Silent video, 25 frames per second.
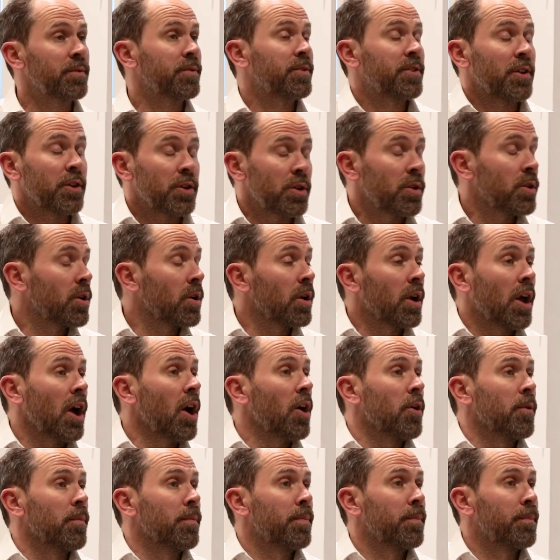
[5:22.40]
So you can
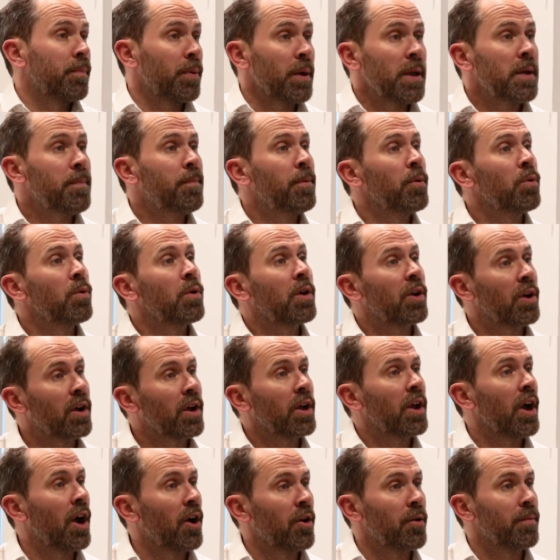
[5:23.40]
cope. People can
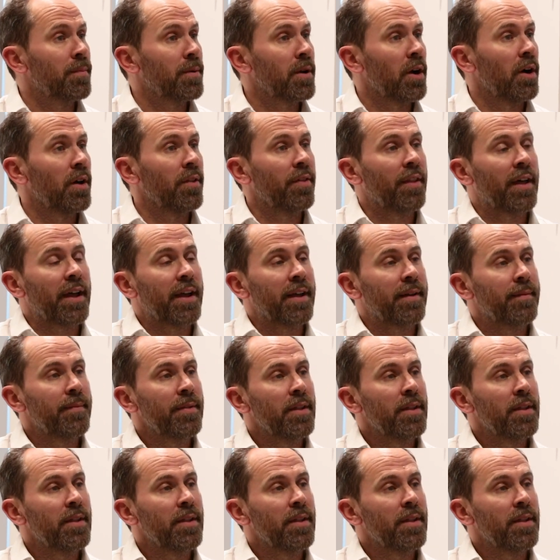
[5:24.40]
cope, can't they?